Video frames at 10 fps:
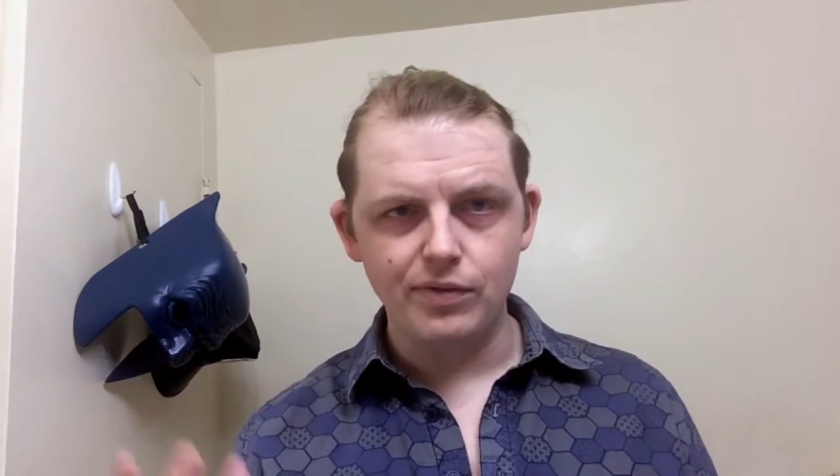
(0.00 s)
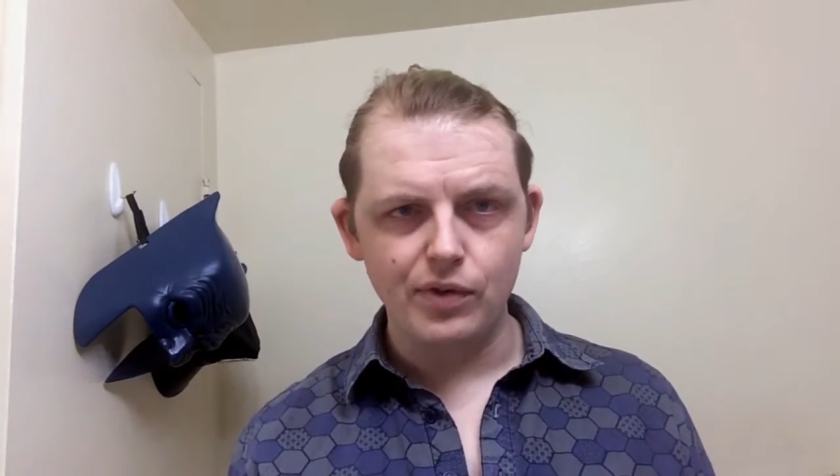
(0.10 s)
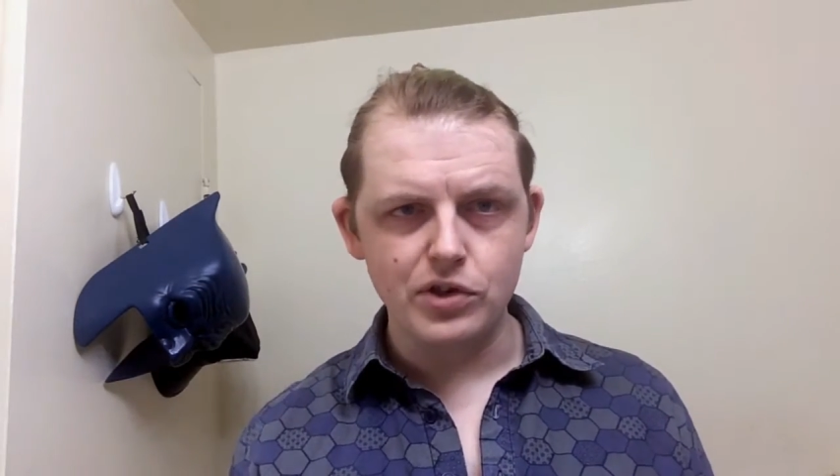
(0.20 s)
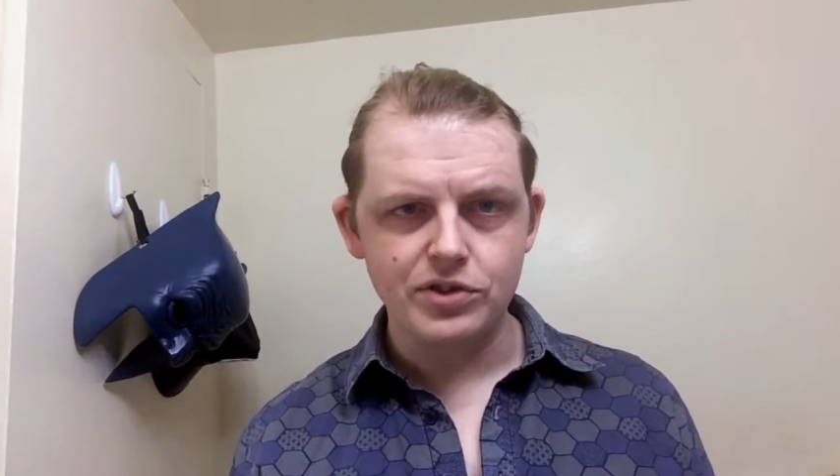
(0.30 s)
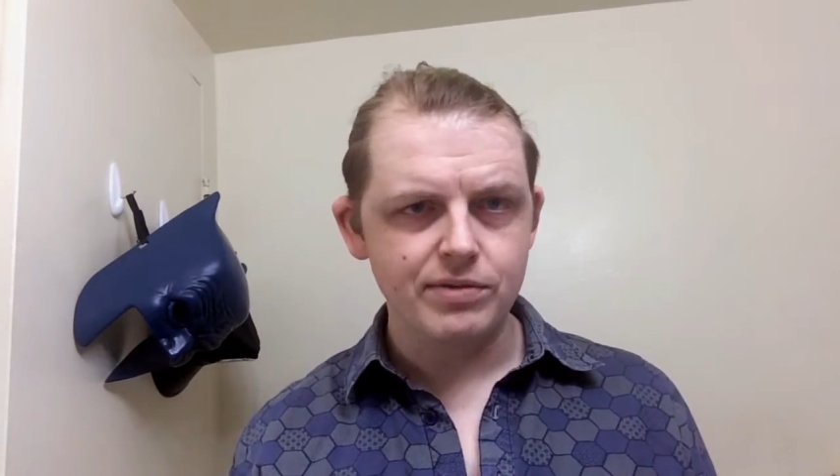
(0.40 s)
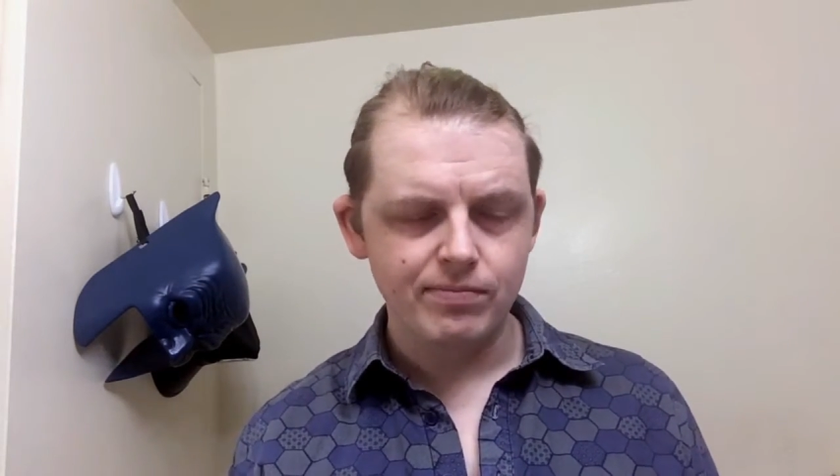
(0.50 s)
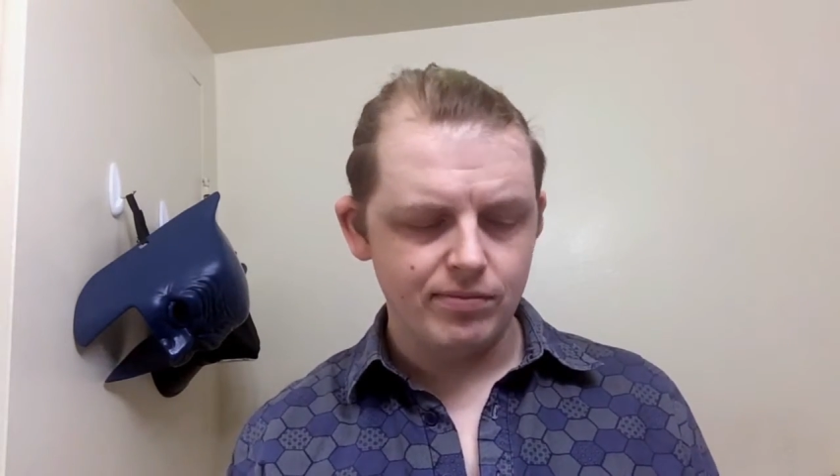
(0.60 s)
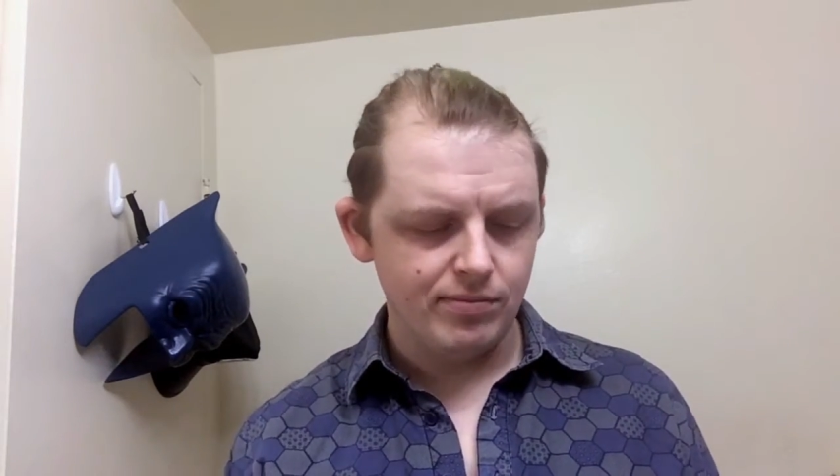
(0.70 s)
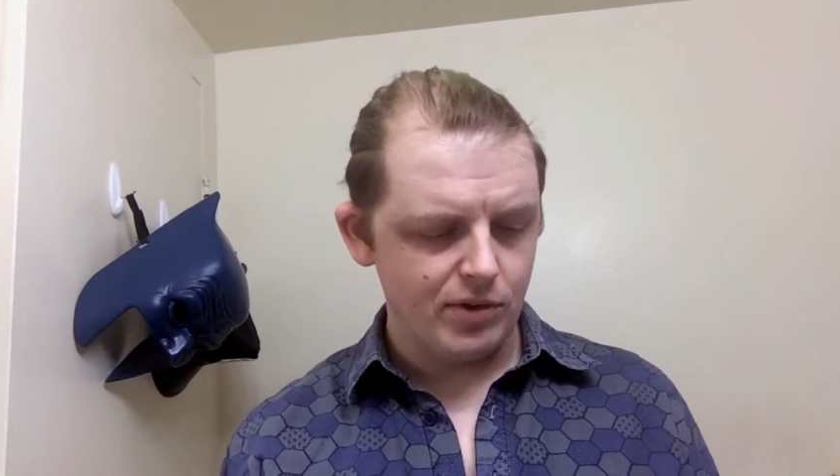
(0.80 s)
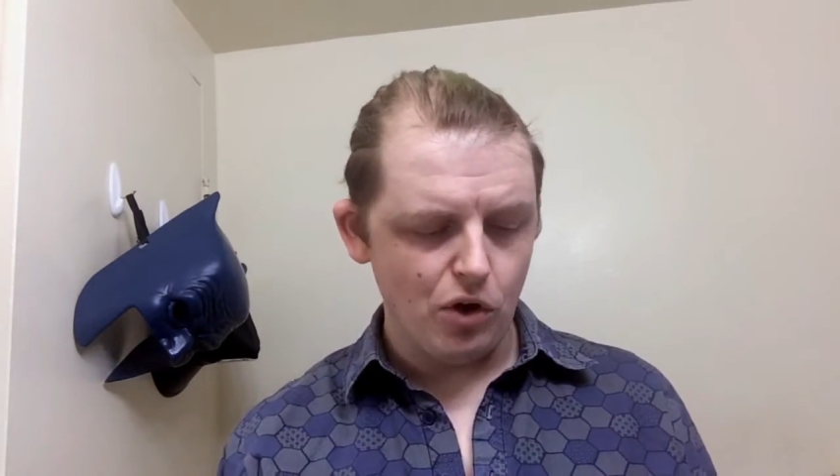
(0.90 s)
first
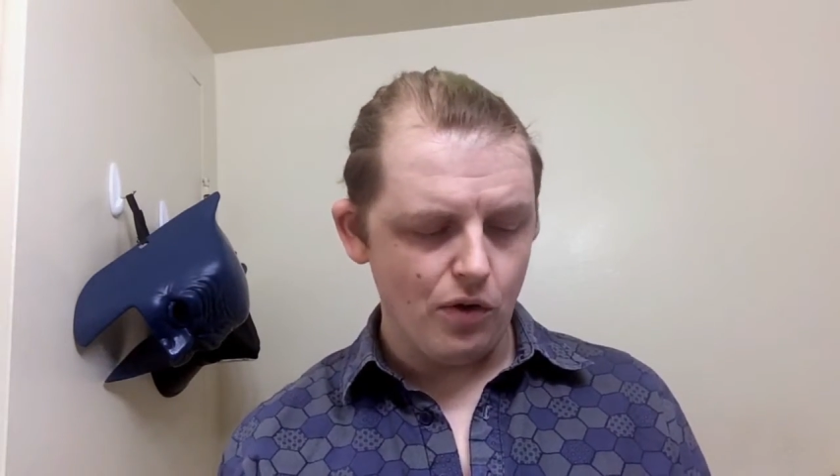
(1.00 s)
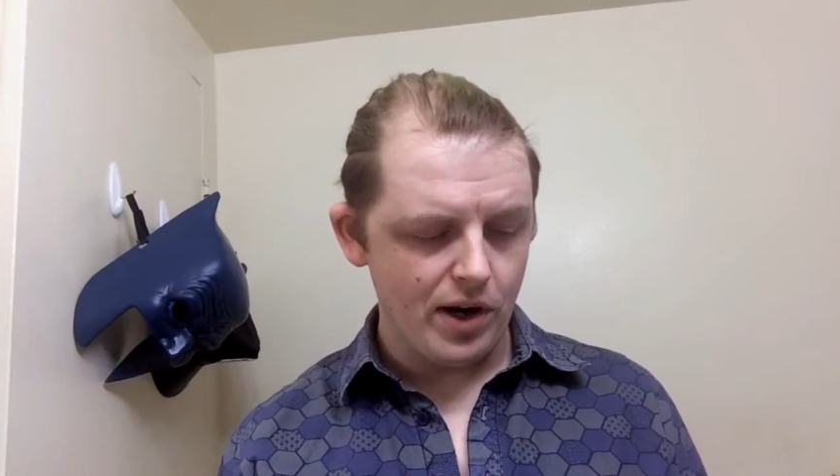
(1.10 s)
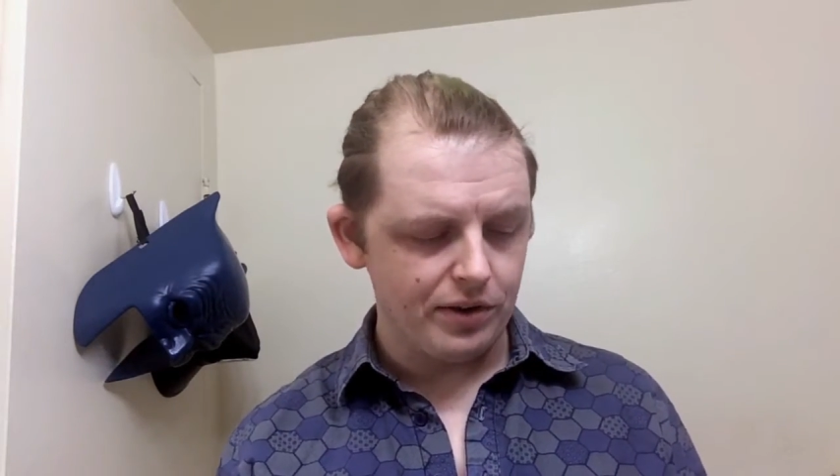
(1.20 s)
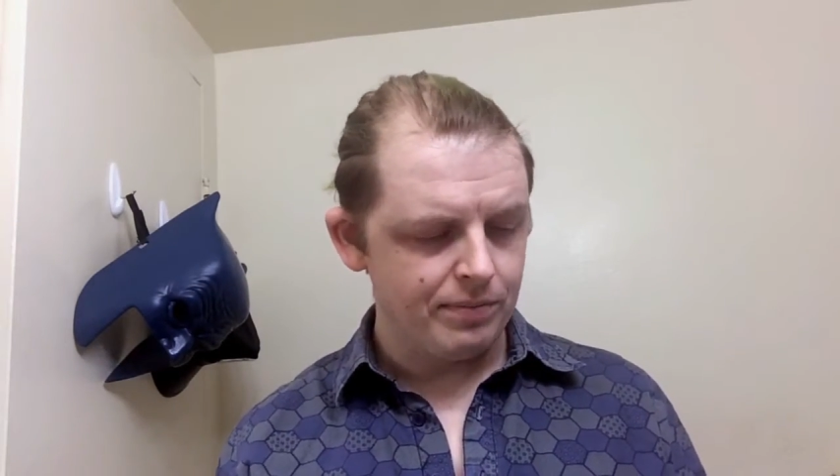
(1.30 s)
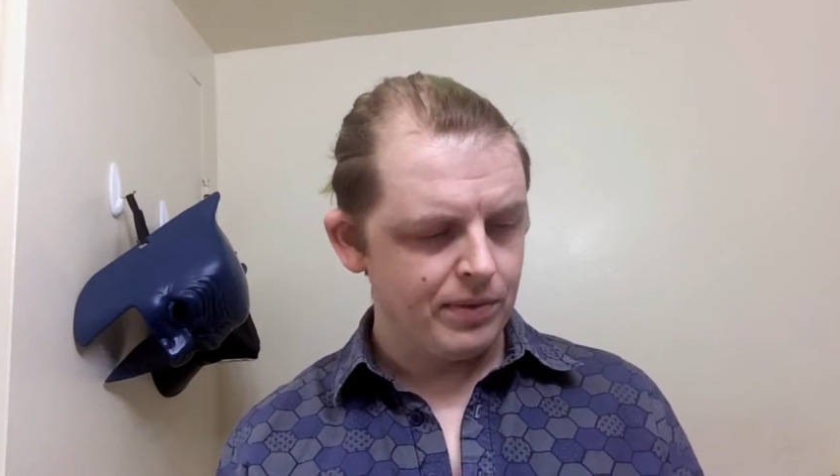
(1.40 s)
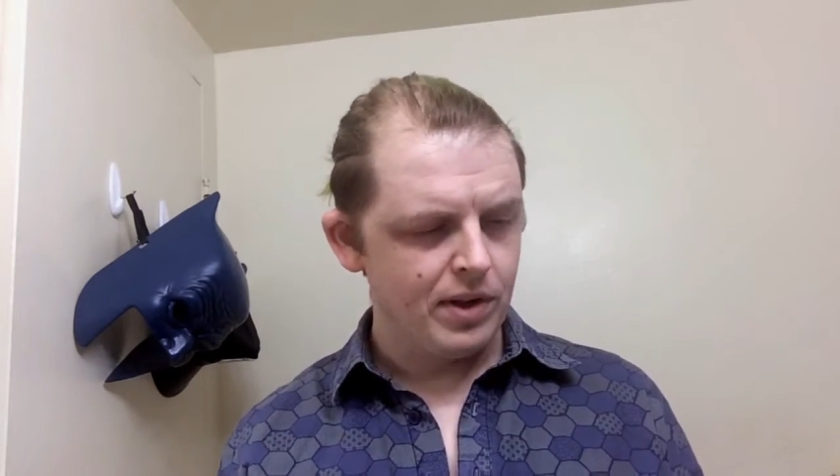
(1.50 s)
go around.